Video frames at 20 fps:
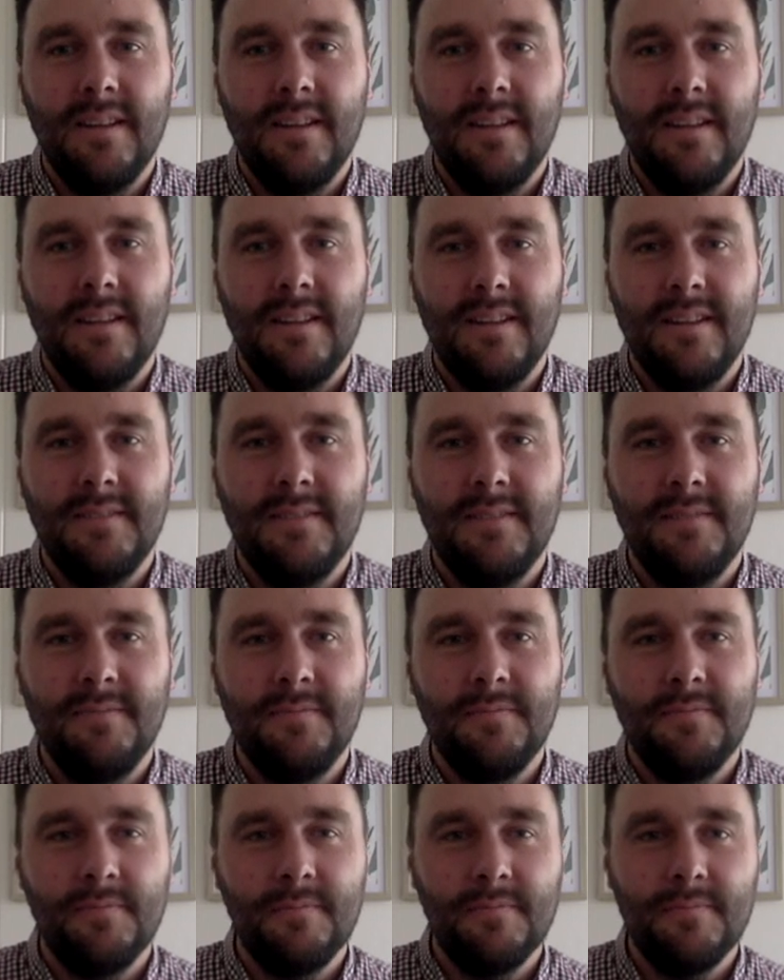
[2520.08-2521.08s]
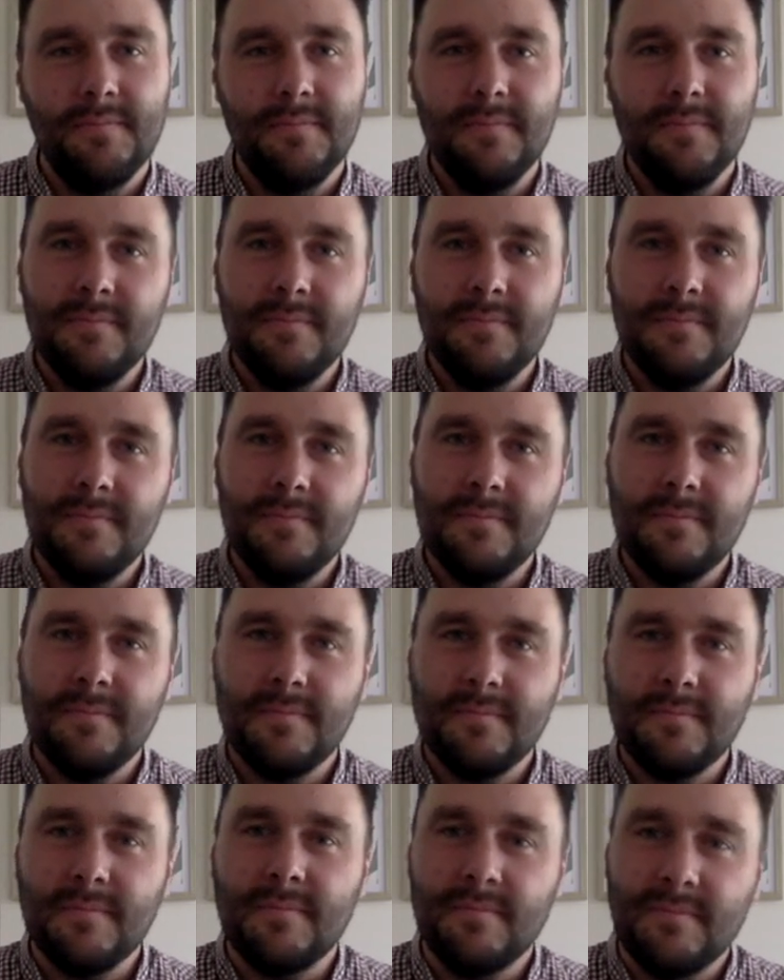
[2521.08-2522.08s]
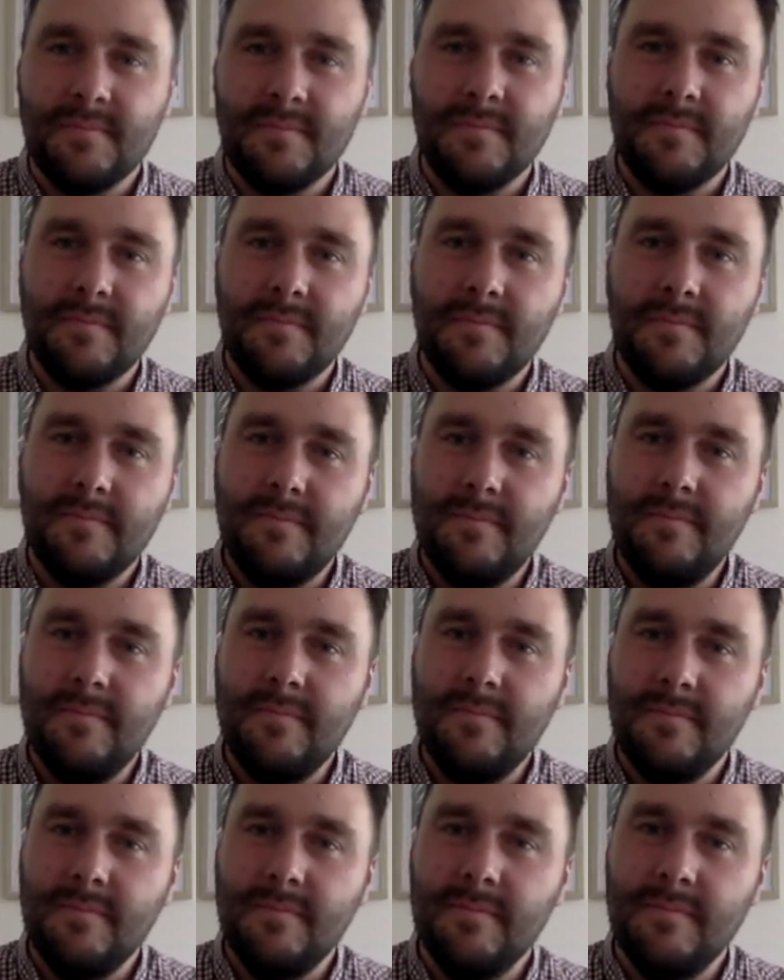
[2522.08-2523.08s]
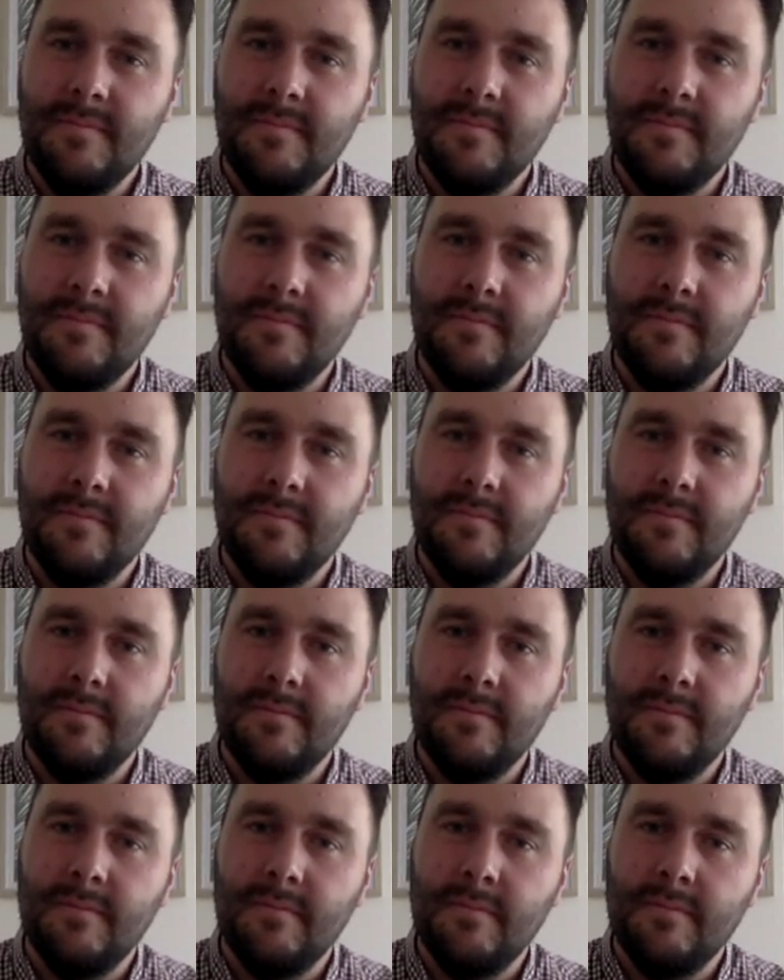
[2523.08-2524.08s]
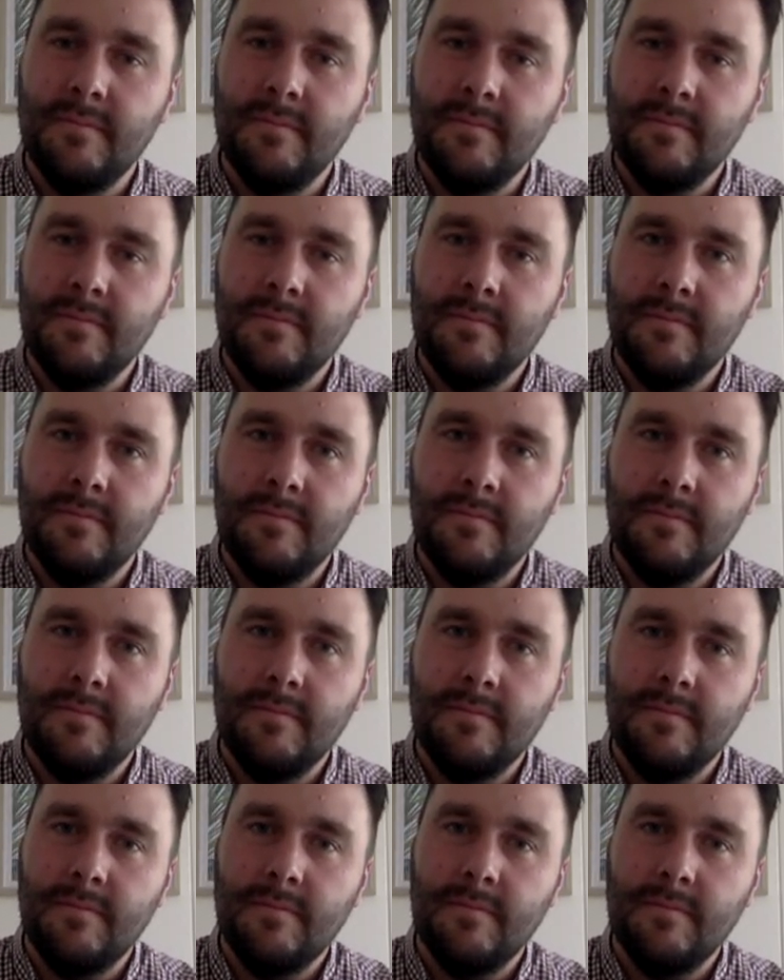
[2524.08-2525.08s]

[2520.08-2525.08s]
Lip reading: No words are spoken by the person on screen.